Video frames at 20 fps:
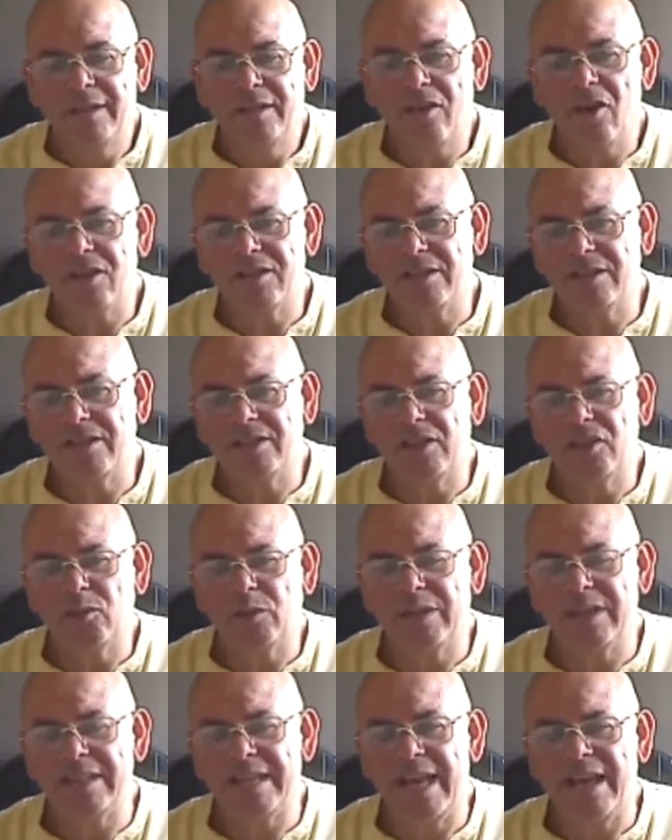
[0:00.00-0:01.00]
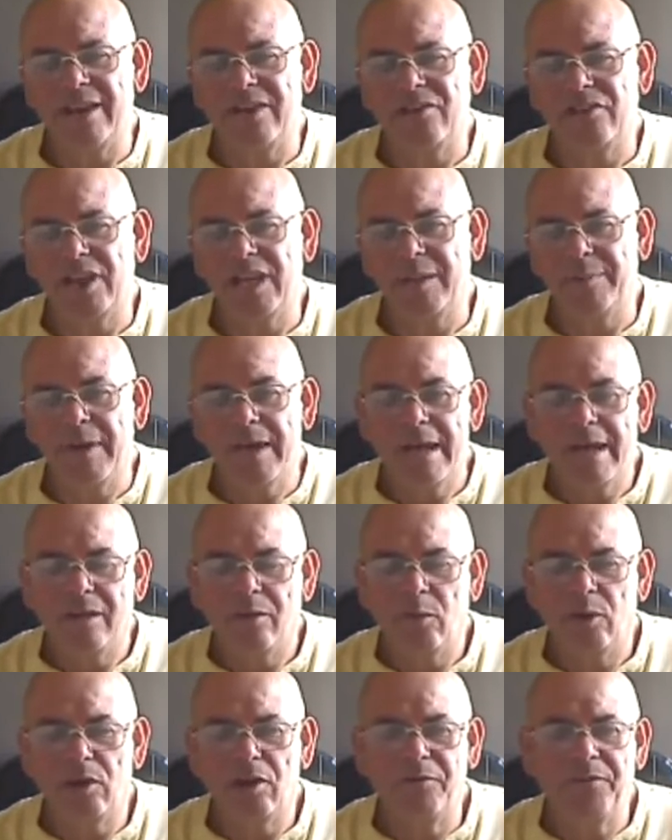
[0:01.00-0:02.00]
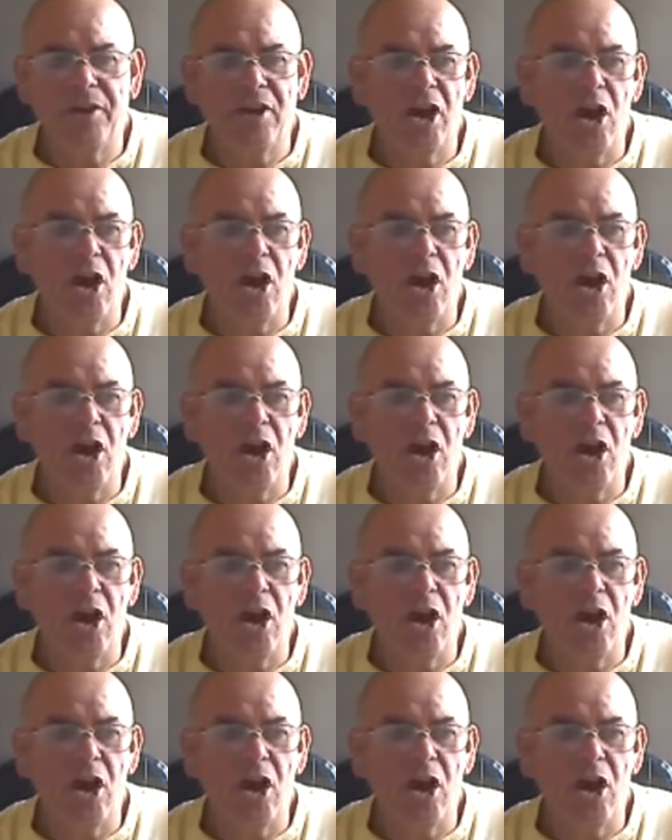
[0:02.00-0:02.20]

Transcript: Course and distance winner Daring Dream will love the